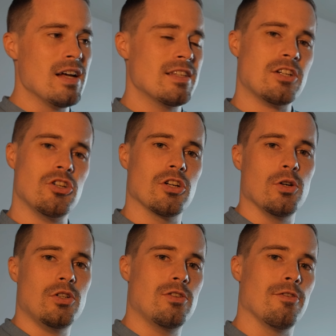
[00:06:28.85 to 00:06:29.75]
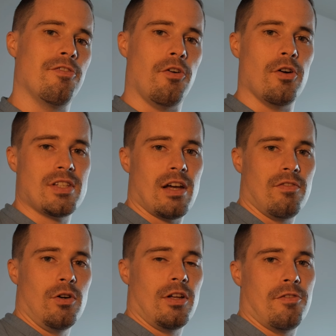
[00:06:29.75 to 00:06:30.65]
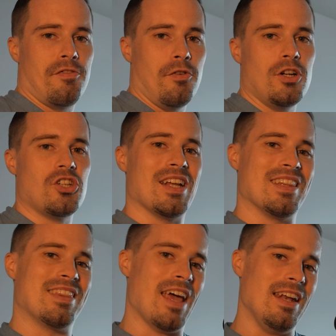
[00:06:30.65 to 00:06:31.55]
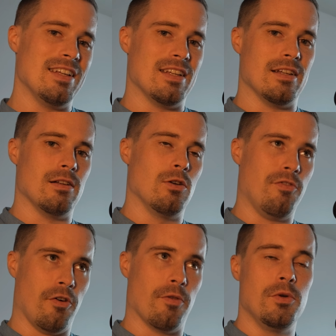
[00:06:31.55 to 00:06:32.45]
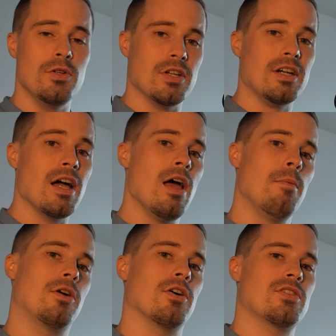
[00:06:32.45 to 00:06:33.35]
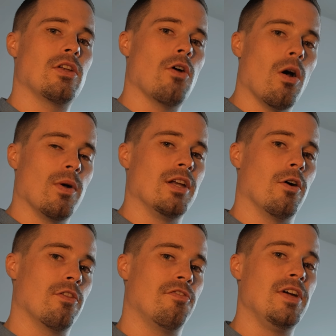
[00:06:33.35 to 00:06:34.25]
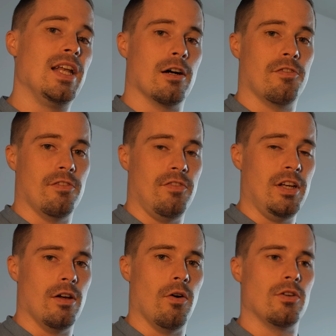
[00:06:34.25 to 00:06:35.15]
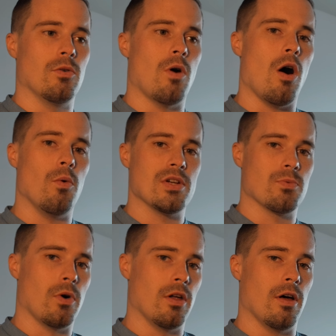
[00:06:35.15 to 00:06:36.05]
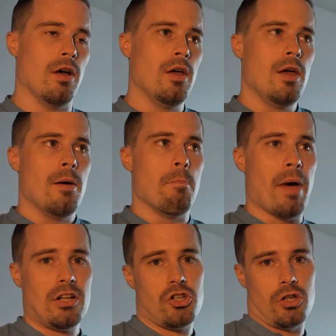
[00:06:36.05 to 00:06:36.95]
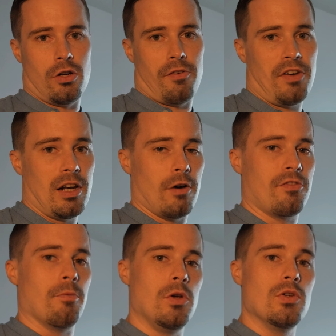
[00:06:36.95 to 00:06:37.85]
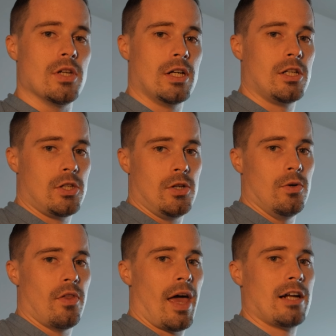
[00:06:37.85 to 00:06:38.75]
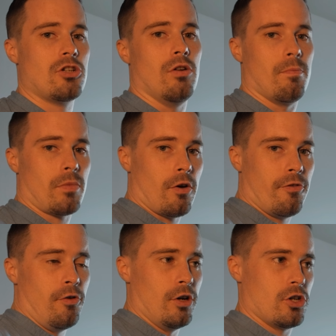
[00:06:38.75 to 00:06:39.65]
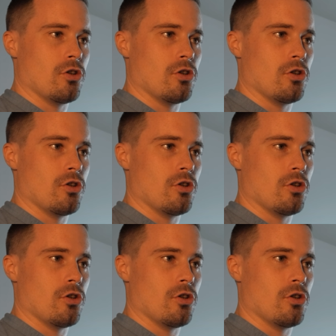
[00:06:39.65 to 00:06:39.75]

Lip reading: It's actually good to first have a look at the footage and then look for the music, because then you already know the feeling of the video, and you always want to match the feeling of the music to the actual footage.